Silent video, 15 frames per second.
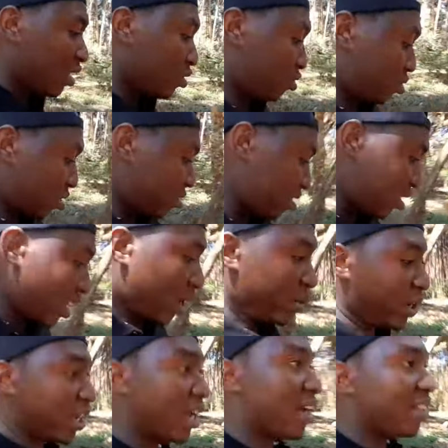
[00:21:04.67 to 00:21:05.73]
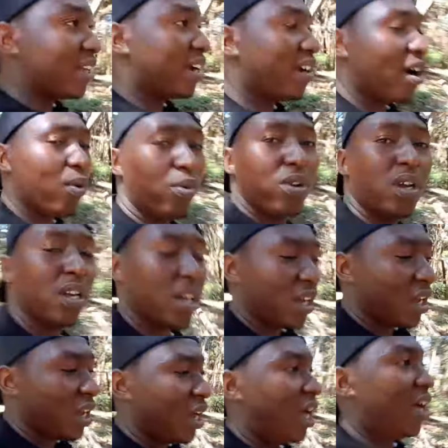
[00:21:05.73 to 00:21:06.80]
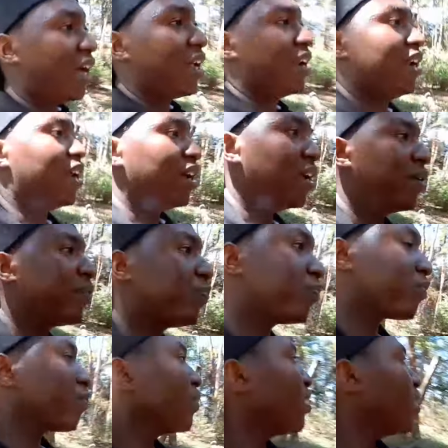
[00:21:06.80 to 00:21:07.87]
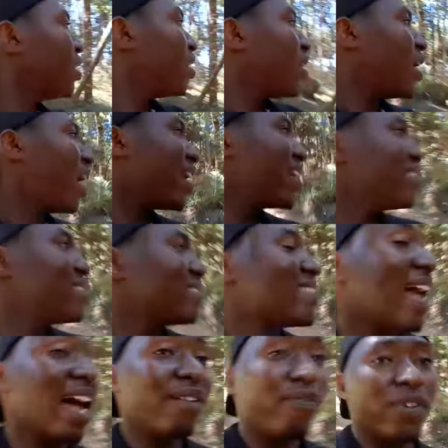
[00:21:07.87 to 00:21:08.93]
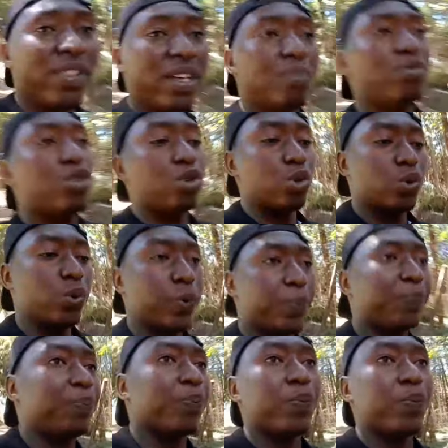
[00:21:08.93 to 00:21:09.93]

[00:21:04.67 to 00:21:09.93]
Stones down here, the ground. And I guess it's hard for them to